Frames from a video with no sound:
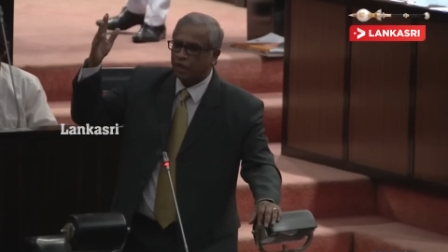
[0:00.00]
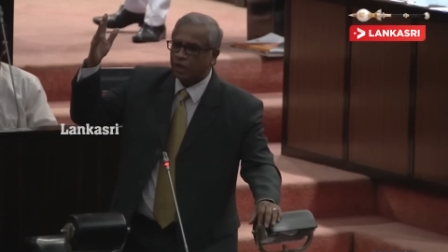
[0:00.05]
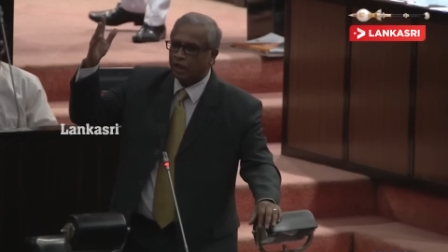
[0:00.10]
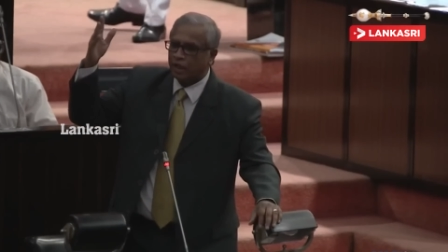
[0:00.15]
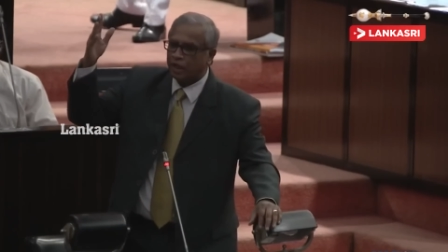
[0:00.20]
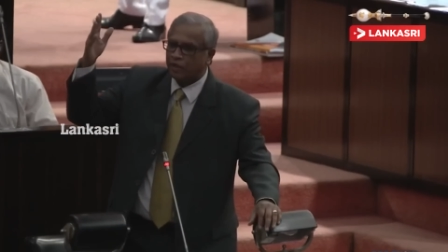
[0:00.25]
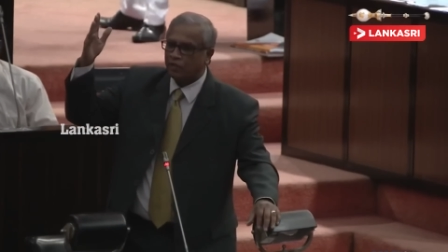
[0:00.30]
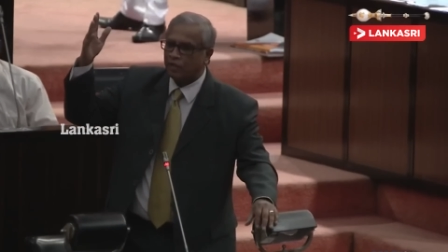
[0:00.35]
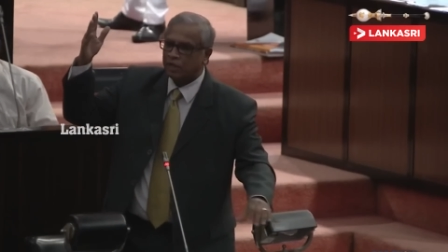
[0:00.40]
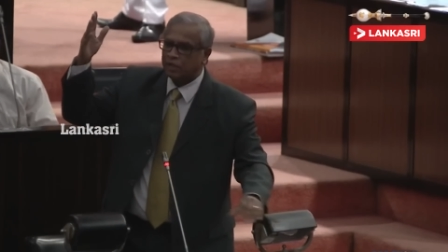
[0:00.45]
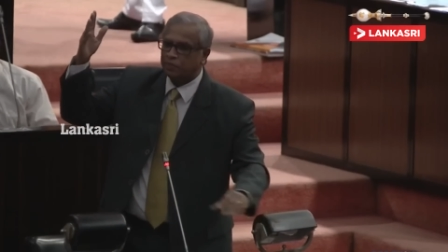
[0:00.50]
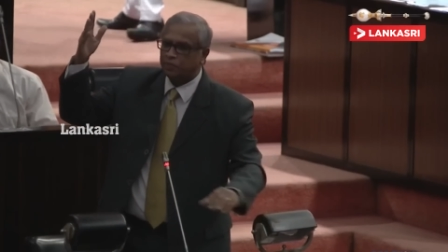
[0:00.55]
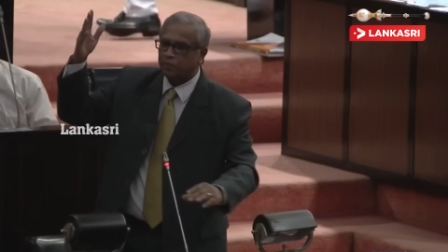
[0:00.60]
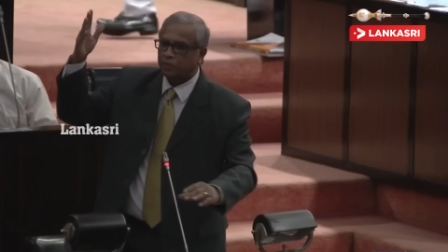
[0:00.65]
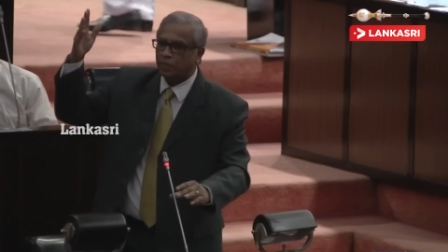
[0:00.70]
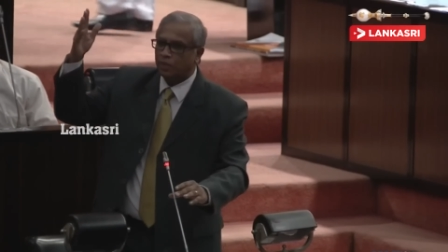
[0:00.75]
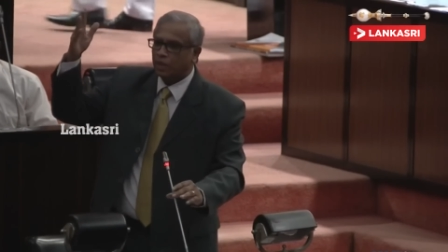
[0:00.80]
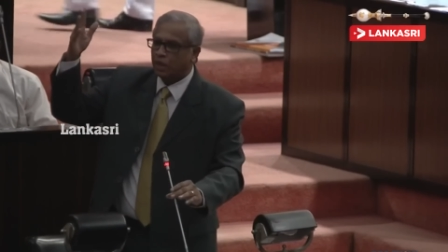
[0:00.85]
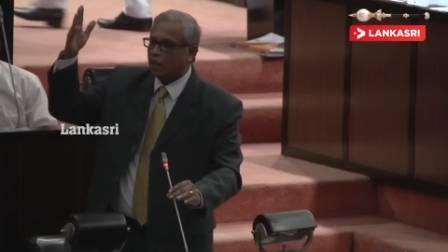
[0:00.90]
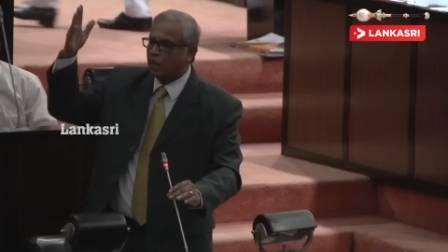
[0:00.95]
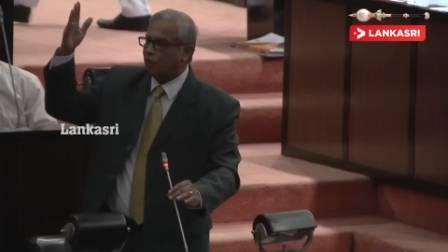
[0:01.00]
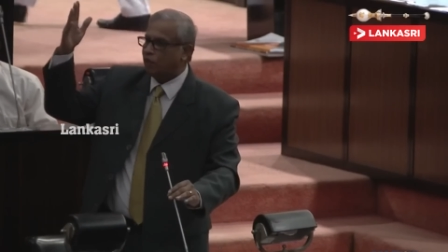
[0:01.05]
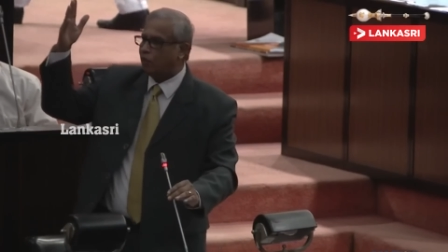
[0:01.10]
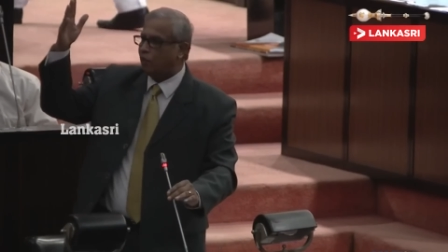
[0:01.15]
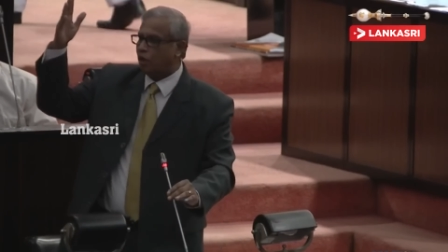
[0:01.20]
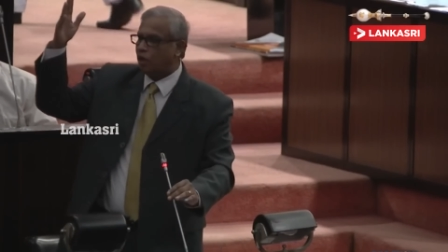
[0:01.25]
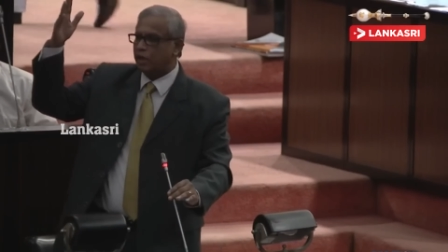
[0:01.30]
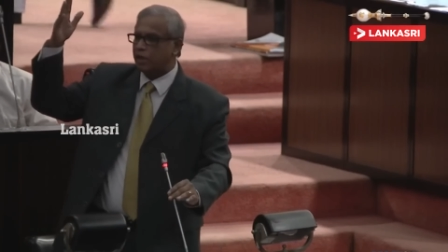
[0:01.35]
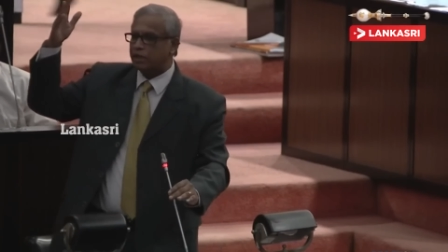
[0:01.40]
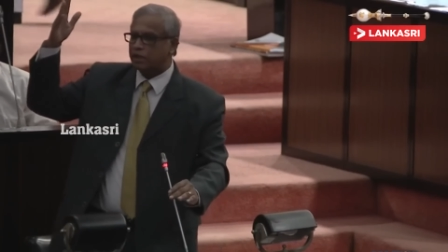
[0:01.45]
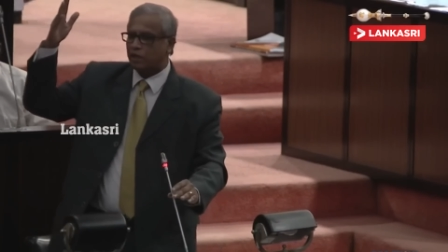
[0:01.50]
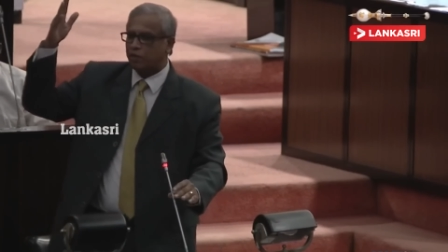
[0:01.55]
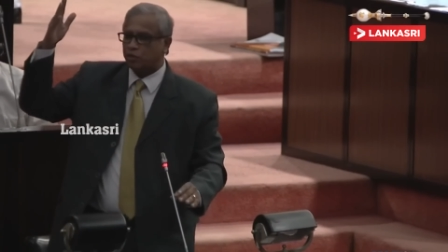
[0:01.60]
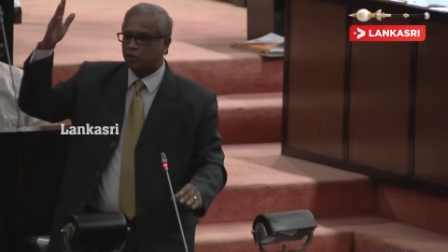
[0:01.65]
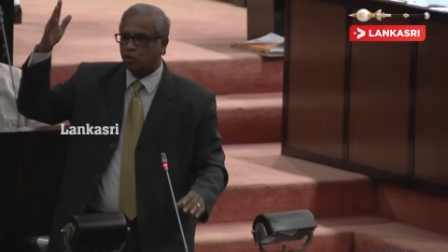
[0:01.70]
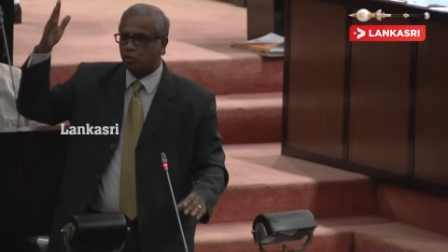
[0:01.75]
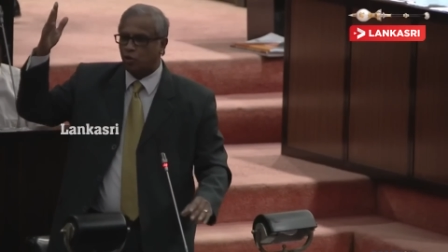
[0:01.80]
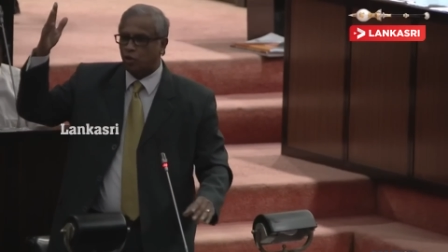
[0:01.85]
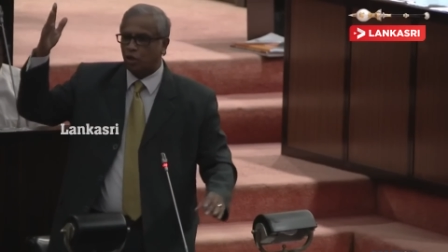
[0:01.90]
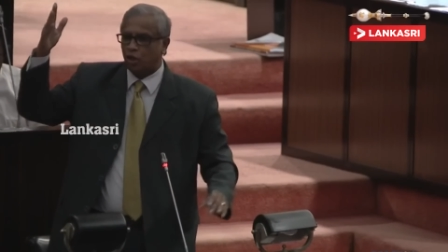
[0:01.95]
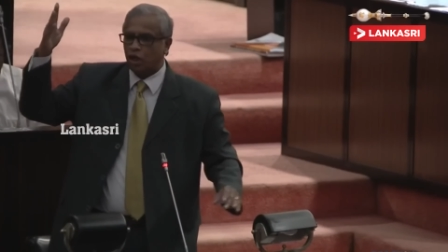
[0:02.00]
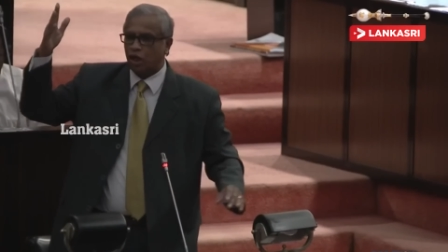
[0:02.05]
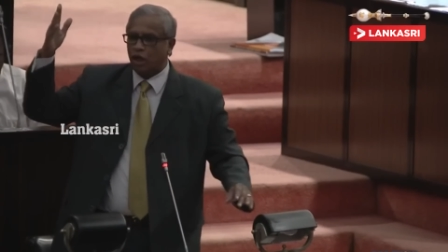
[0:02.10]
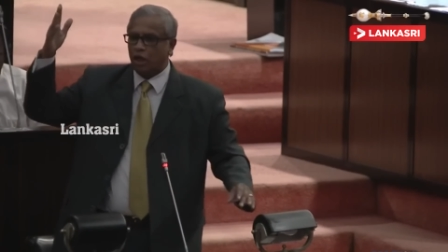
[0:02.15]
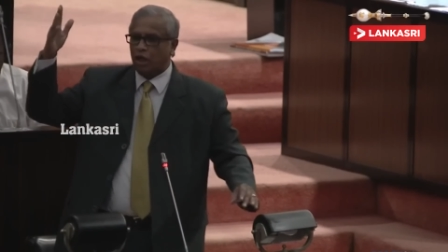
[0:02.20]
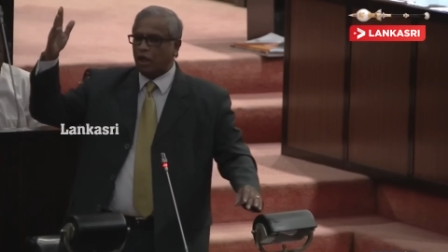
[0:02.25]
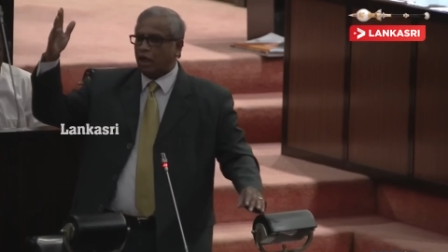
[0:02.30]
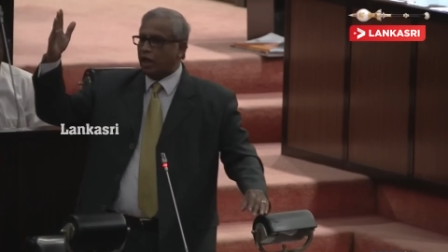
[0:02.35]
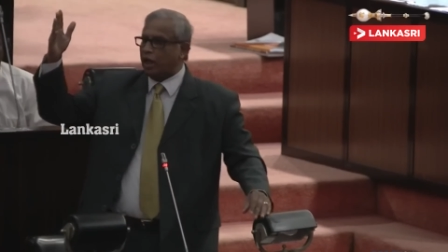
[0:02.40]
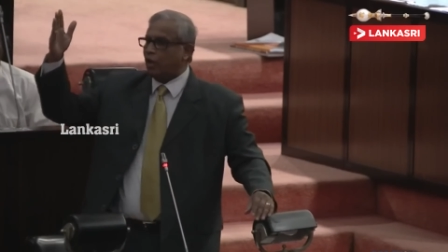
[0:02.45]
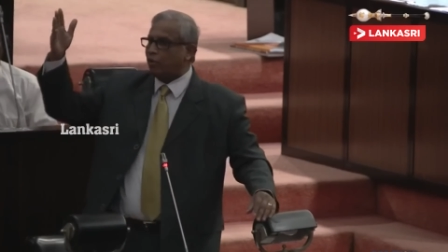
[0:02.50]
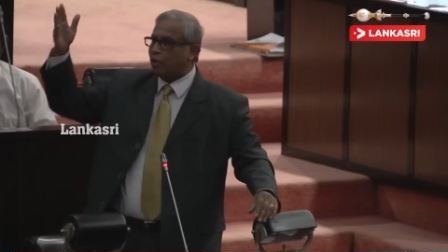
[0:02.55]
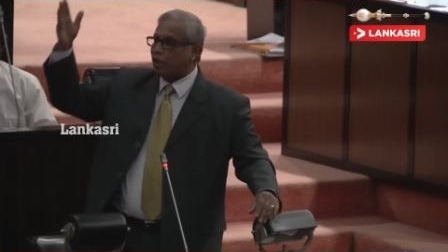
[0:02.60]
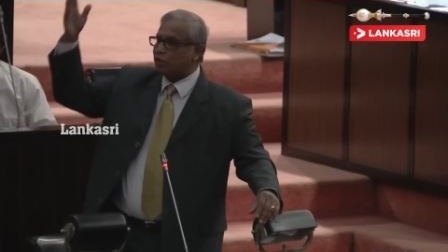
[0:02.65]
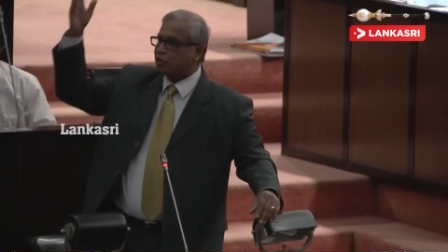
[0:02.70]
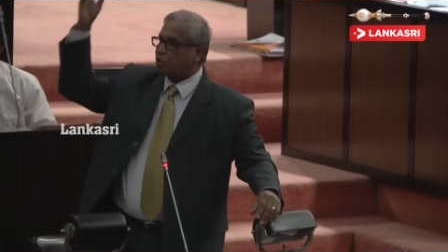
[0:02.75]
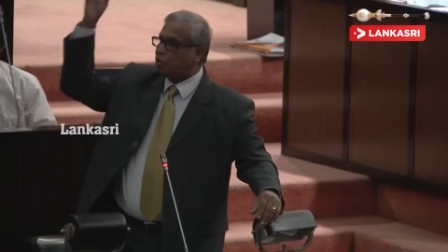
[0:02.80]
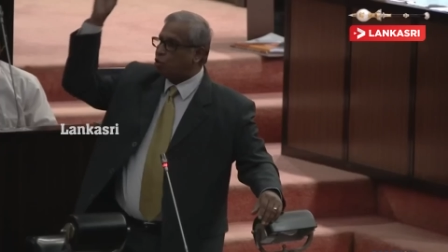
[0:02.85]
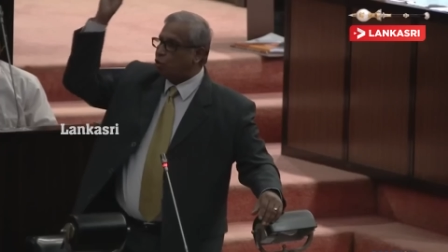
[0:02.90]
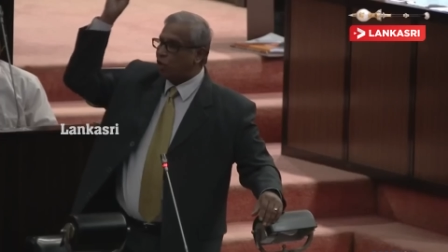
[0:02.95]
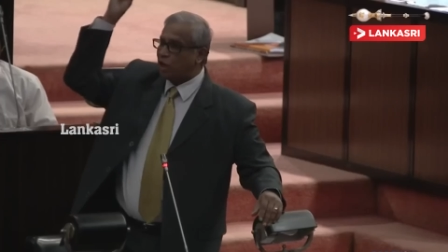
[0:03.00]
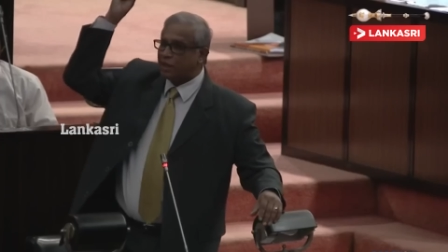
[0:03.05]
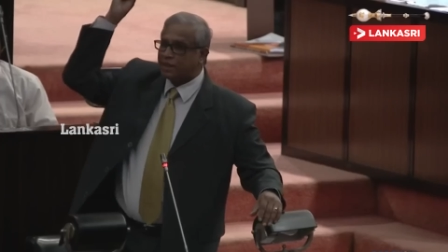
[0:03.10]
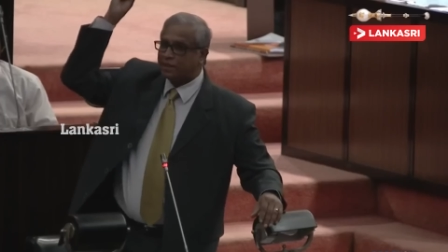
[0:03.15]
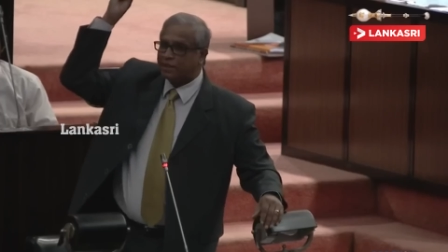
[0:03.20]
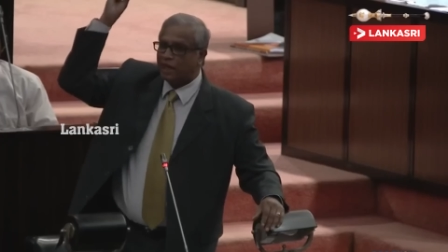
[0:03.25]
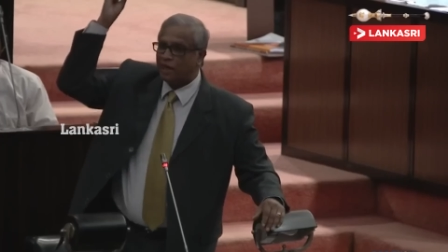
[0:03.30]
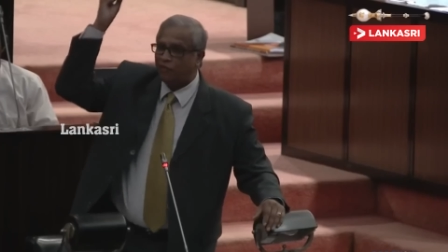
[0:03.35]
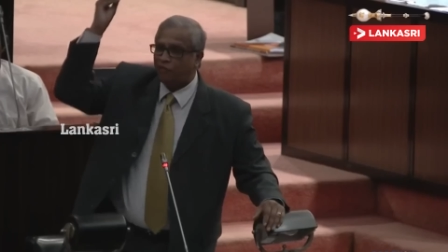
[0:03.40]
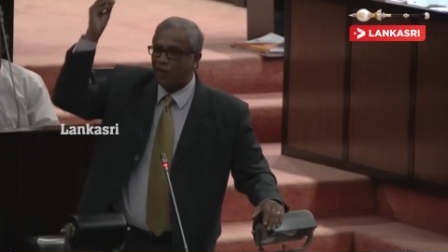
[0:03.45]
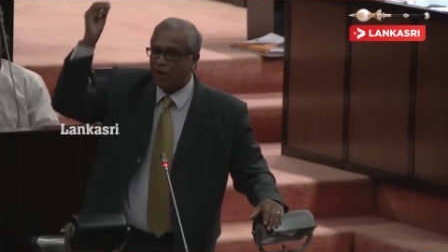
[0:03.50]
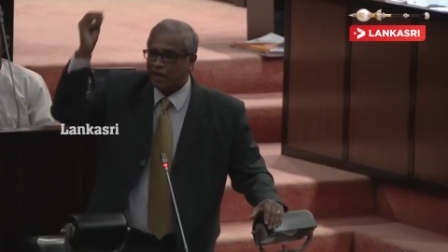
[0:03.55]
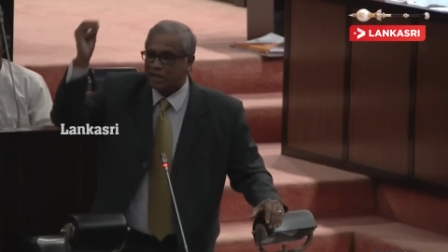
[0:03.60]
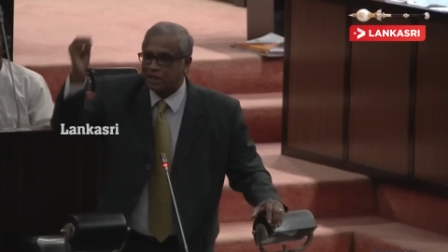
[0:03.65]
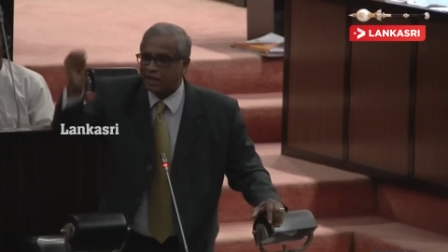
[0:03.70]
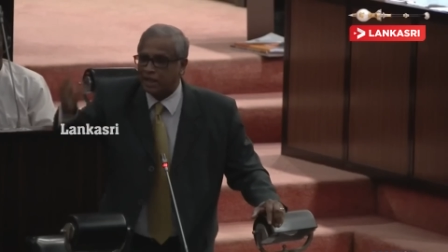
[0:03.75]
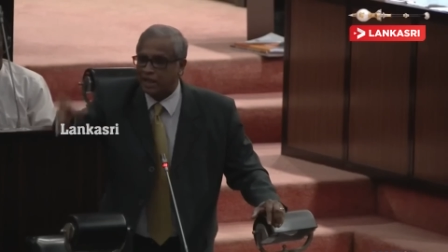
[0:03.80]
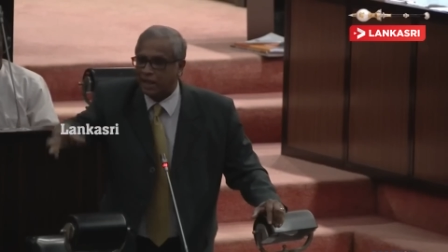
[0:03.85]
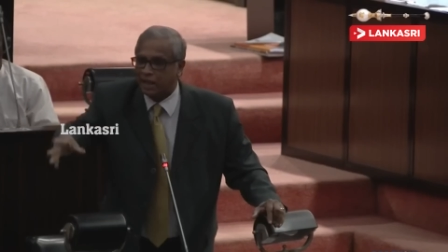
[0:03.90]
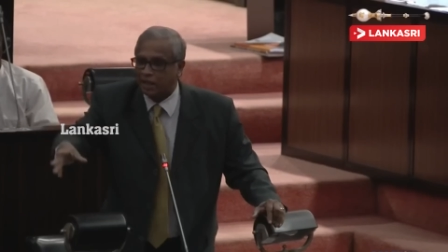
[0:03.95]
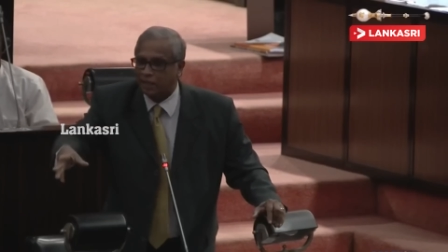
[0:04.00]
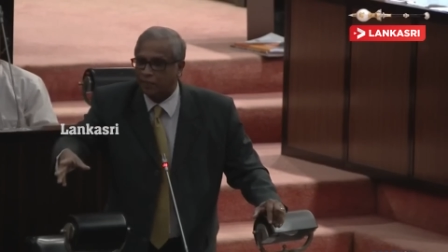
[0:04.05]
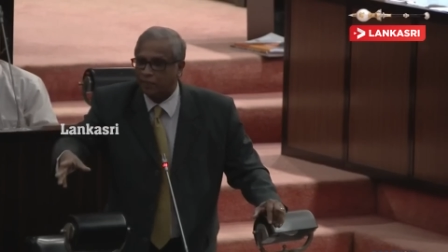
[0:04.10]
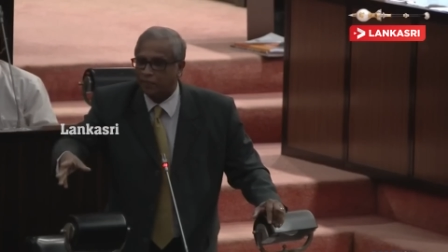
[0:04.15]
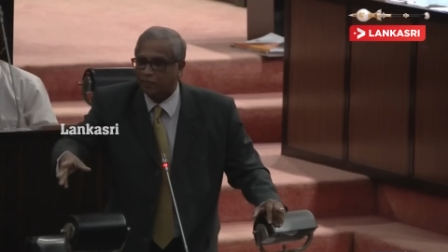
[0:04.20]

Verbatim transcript: that he was involved in some school. Now that school is still functioning.